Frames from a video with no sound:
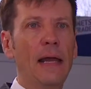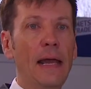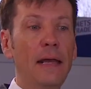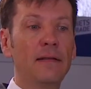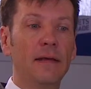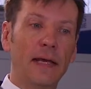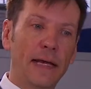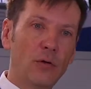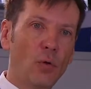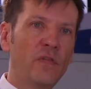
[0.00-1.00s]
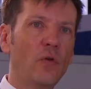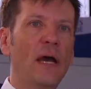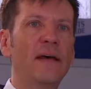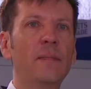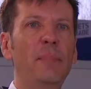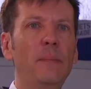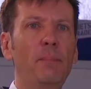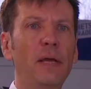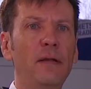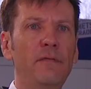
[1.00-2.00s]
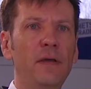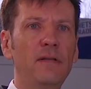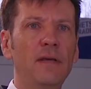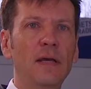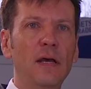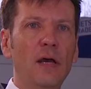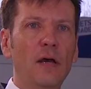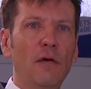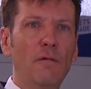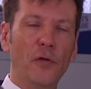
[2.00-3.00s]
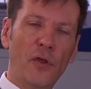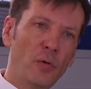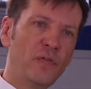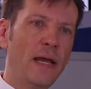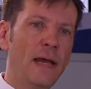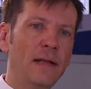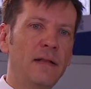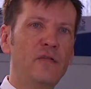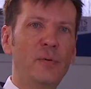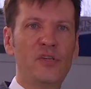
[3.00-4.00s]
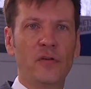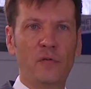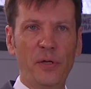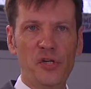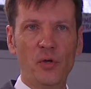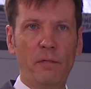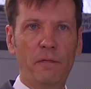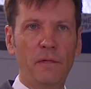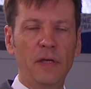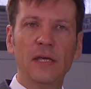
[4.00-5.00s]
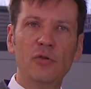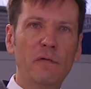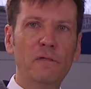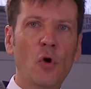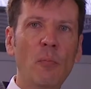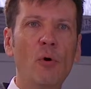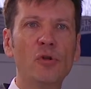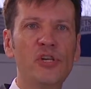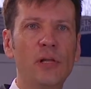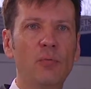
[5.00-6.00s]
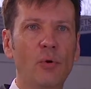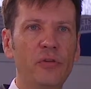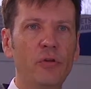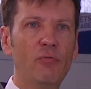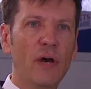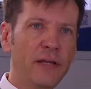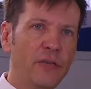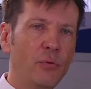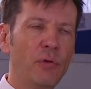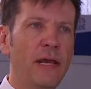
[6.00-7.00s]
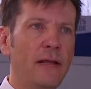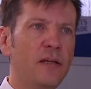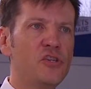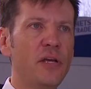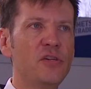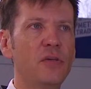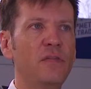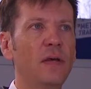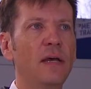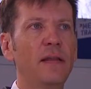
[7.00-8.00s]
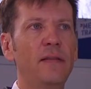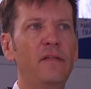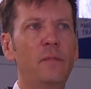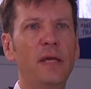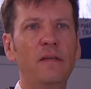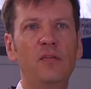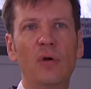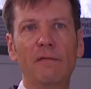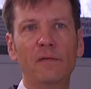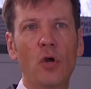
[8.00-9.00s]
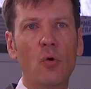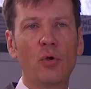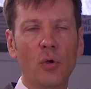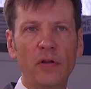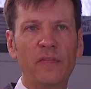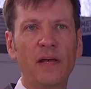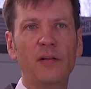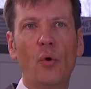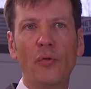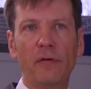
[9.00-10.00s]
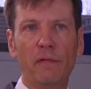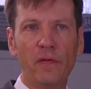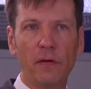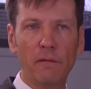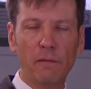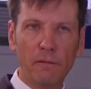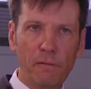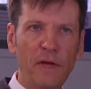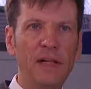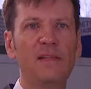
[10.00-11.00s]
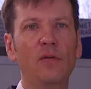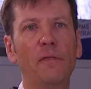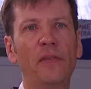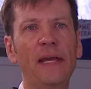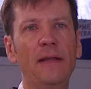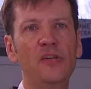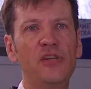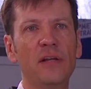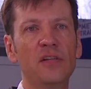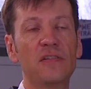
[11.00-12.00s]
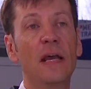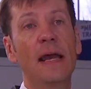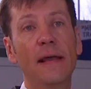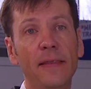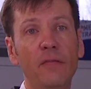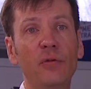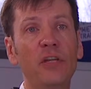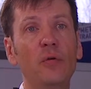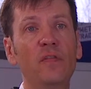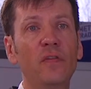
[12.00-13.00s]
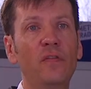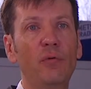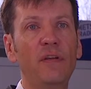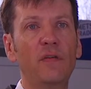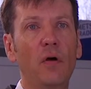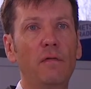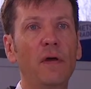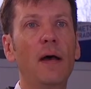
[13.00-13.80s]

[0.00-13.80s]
And it also has a big benefit for those air handlers which are switched off. You have no more chilled water running through the heat exchangers. This means you have no condensate on the fins of the heat exchangers, and this reduces risk of